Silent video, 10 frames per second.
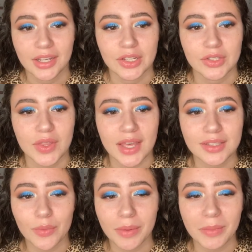So
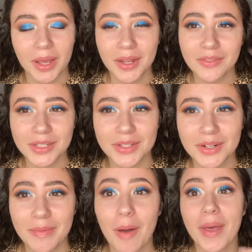that's what I'm kind of concerned about.